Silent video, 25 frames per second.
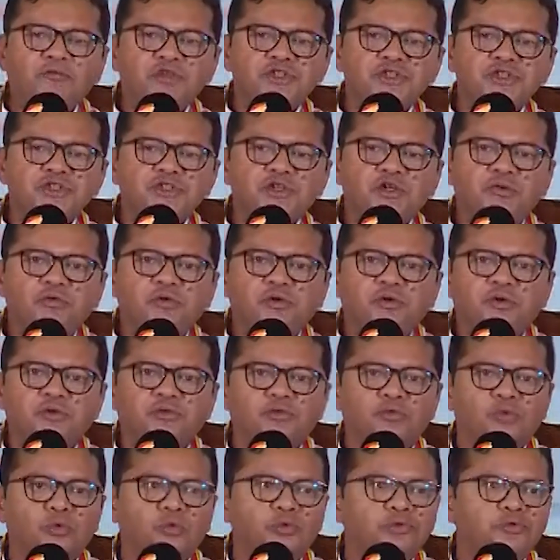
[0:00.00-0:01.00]
which is our
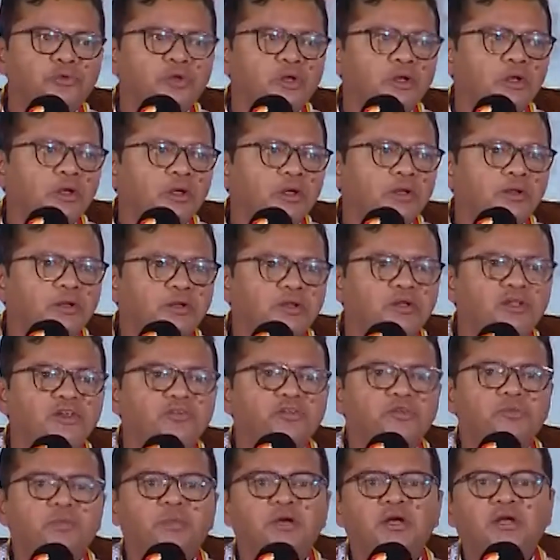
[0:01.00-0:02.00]
resource,
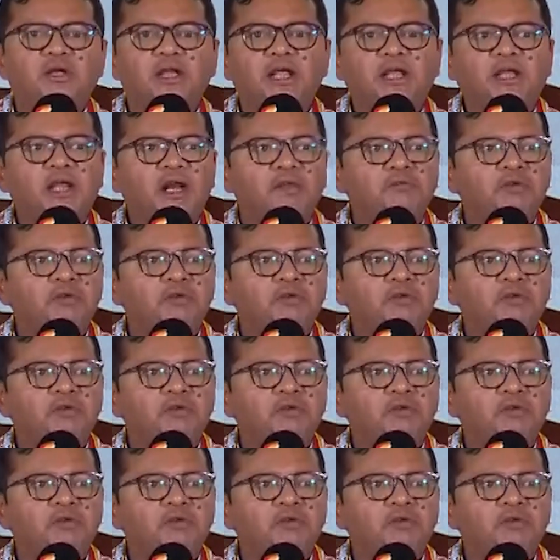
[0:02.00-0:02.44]
this be taken